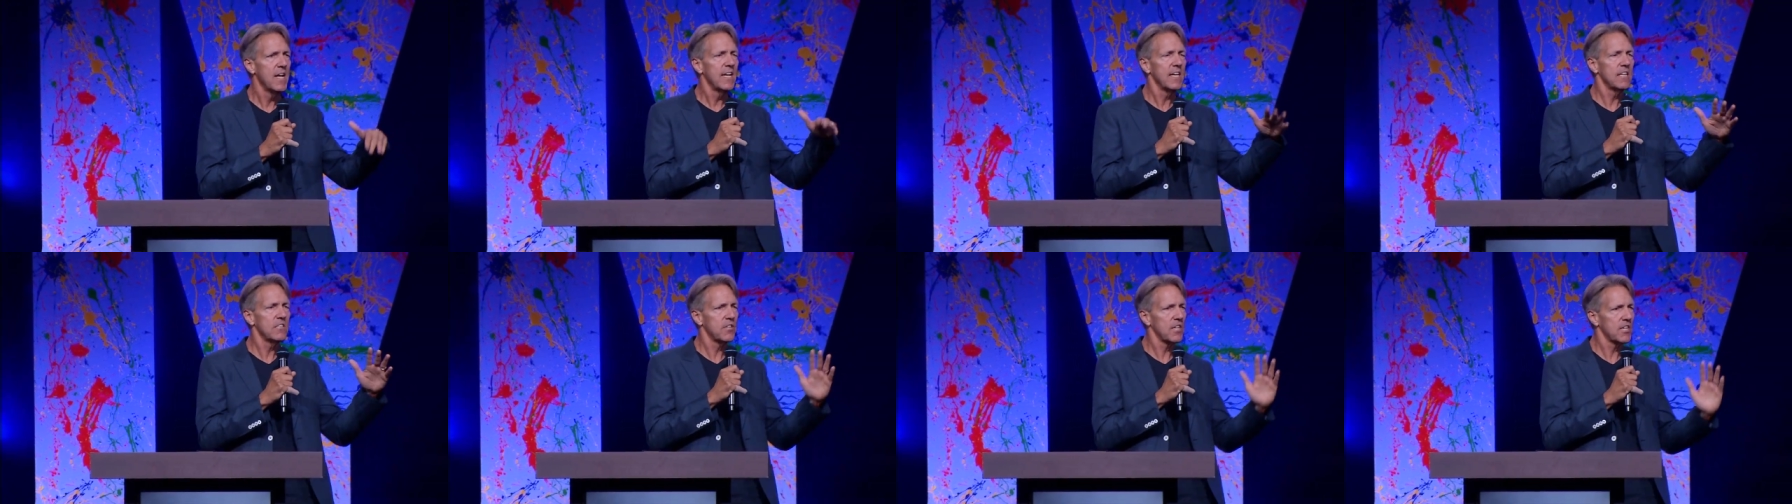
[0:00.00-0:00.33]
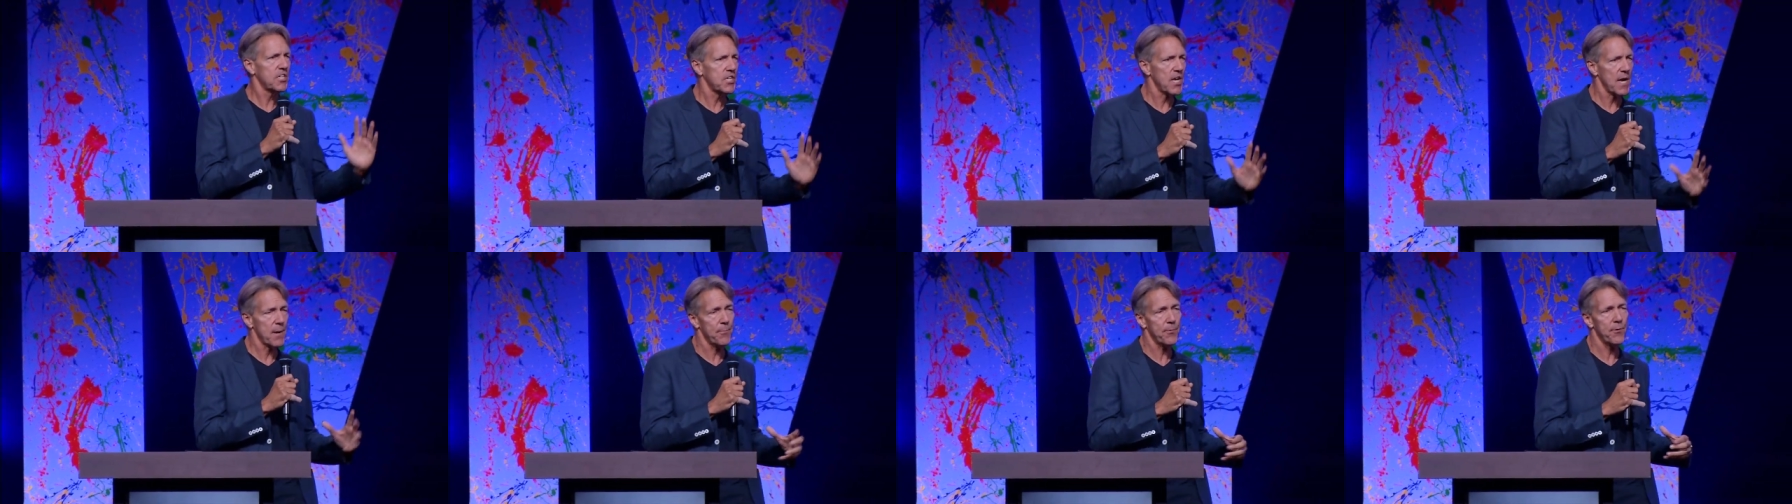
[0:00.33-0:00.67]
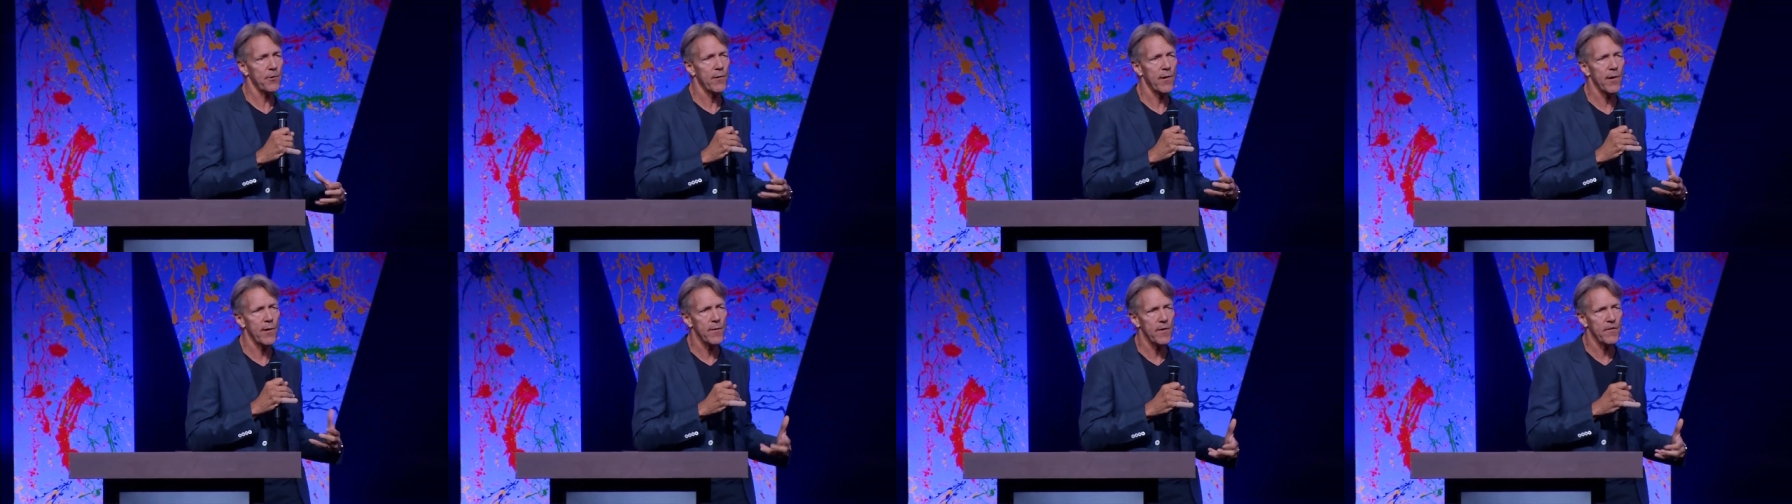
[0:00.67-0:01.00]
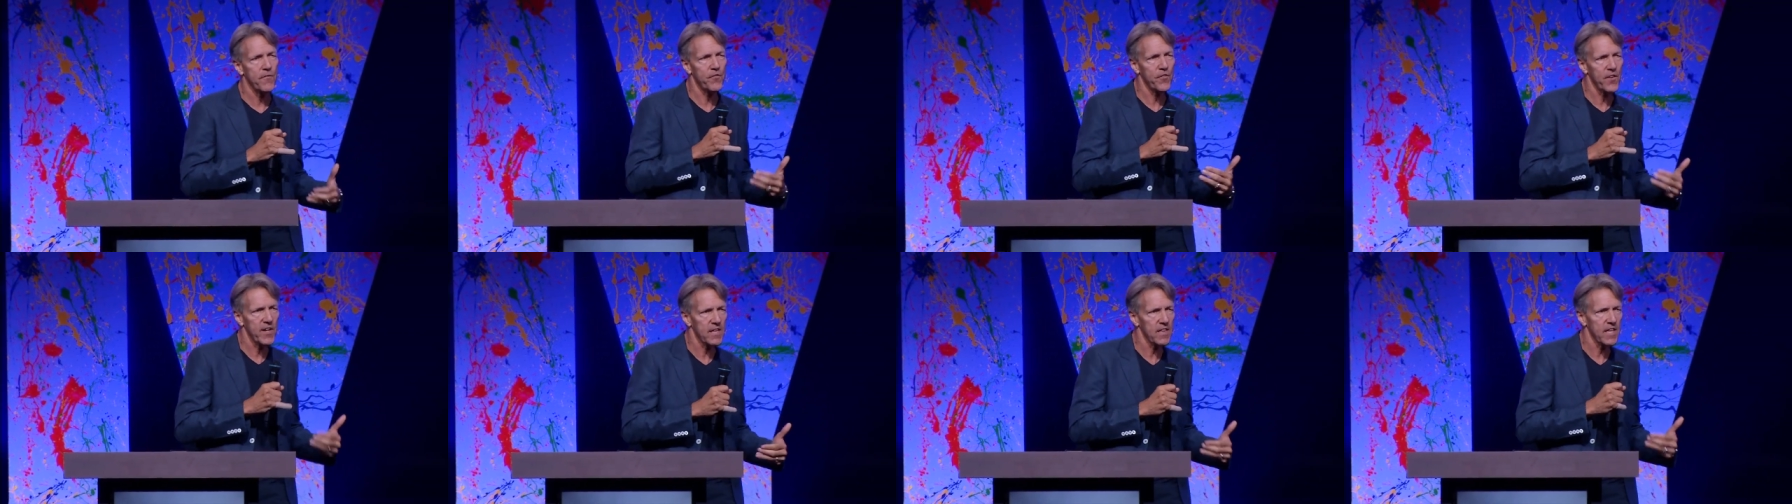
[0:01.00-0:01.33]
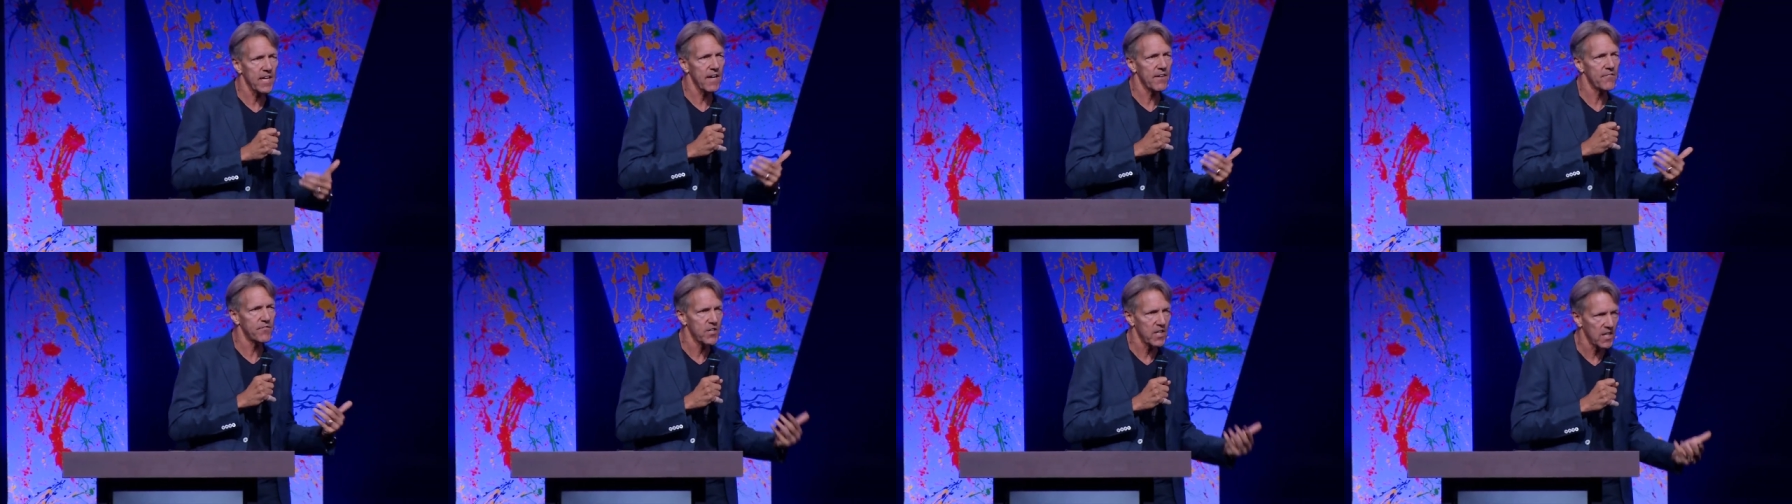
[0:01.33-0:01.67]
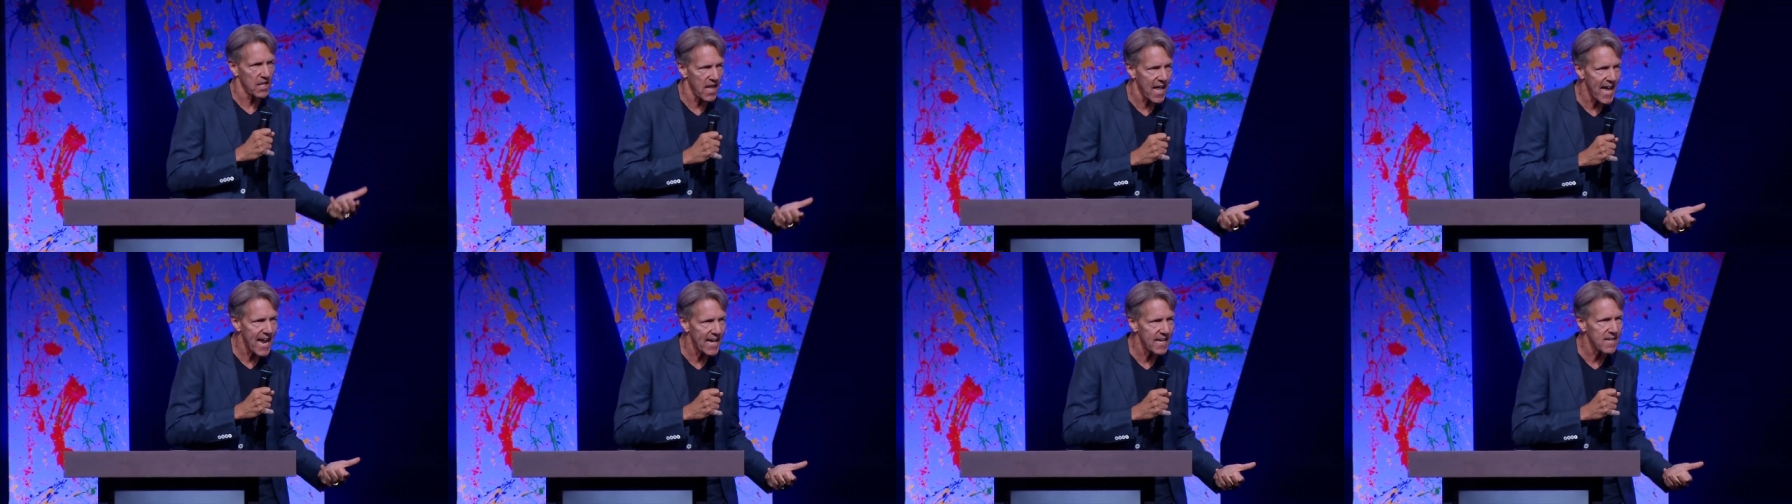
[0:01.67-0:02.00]
is a temporary feeling of
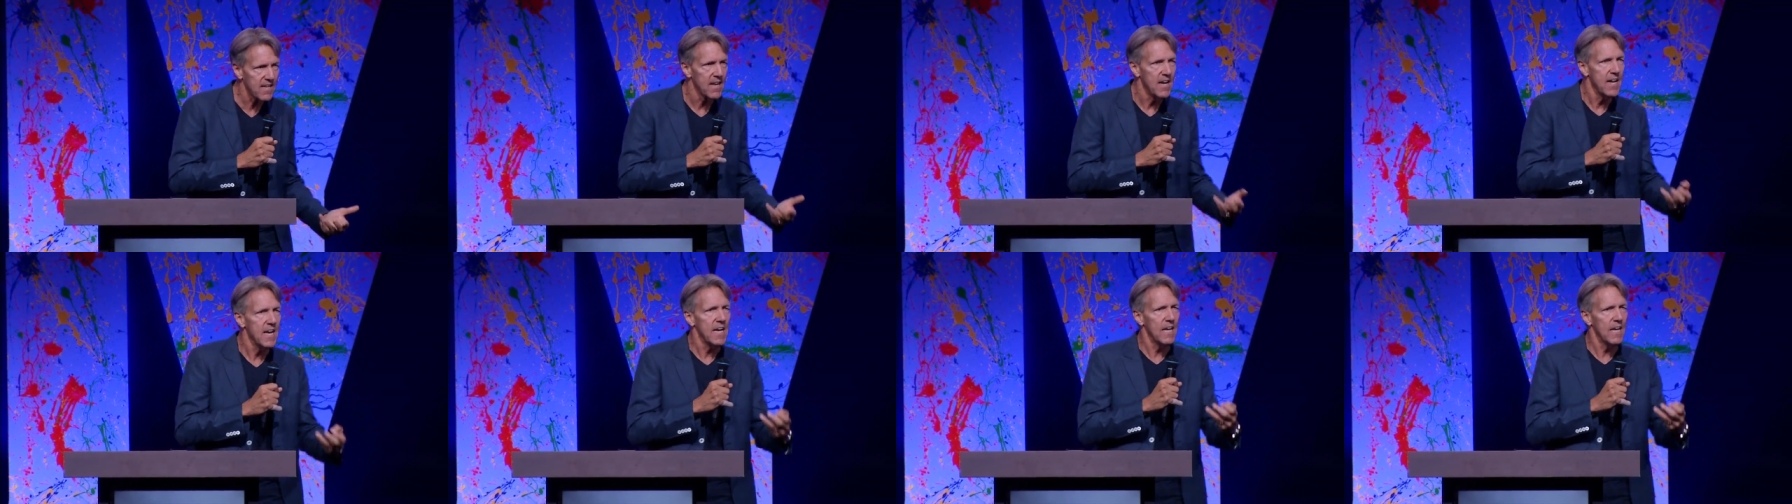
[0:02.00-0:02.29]
delight